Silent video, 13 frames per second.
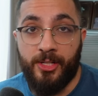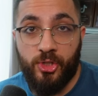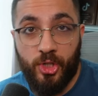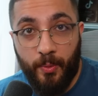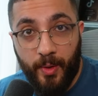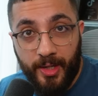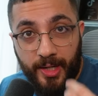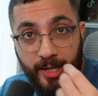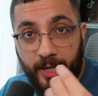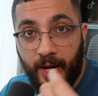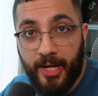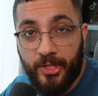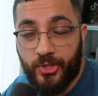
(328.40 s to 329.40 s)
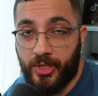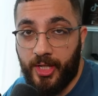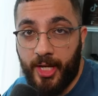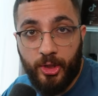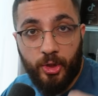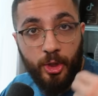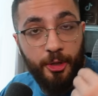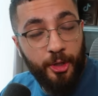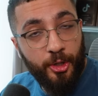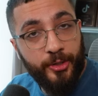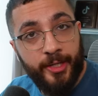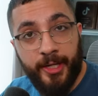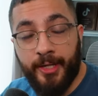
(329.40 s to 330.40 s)
someone like Kai Cenat good
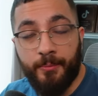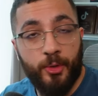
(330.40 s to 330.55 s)
looking